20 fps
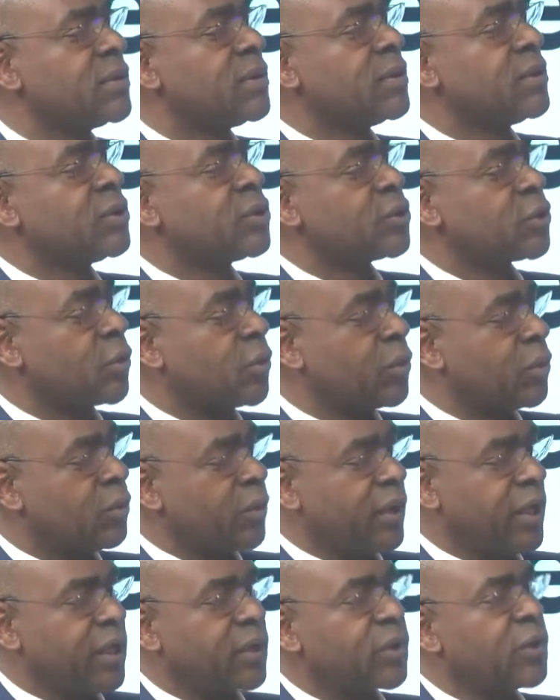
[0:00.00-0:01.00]
So
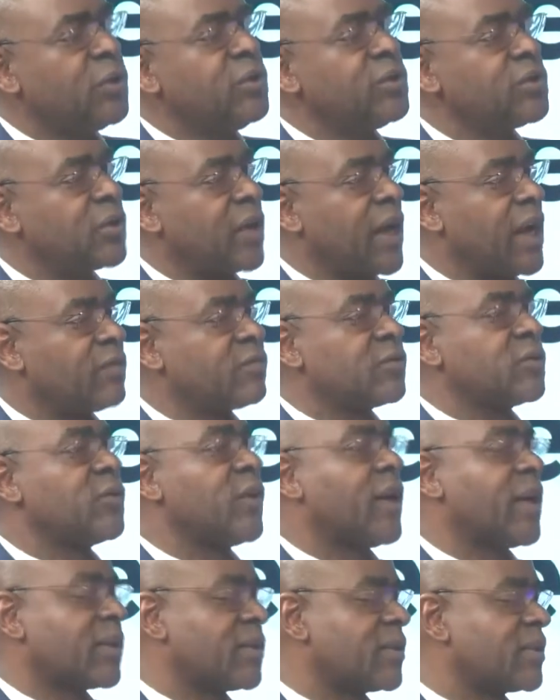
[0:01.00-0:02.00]
we are going to have to
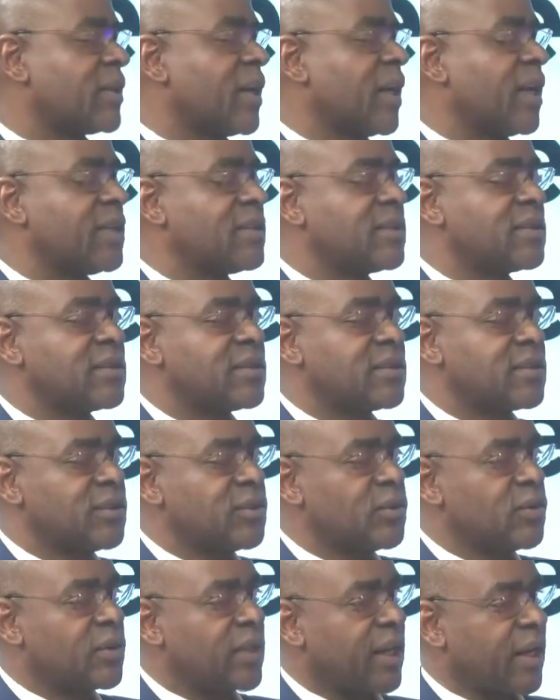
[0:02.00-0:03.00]
recognize,
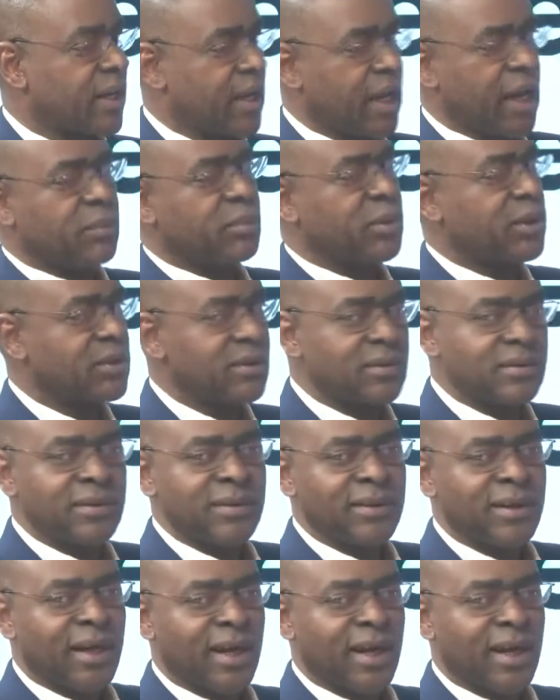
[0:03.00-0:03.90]
that capital,